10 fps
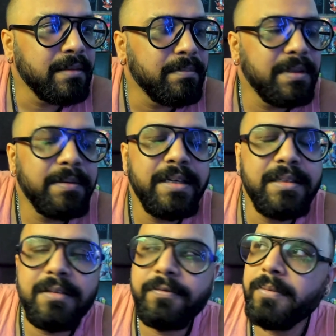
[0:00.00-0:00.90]
the
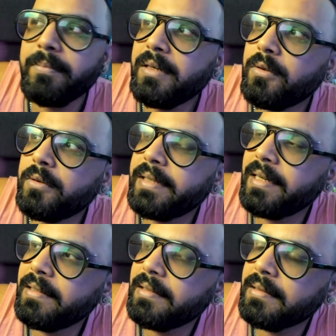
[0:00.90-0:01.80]
reason for me to
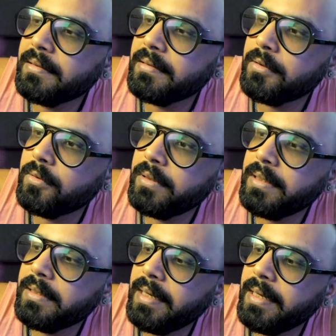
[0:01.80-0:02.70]
tell this story
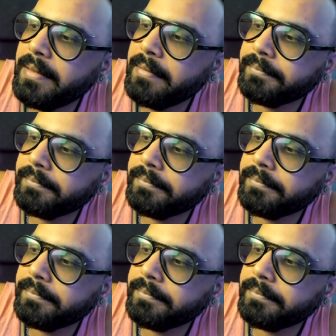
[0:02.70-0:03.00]
is that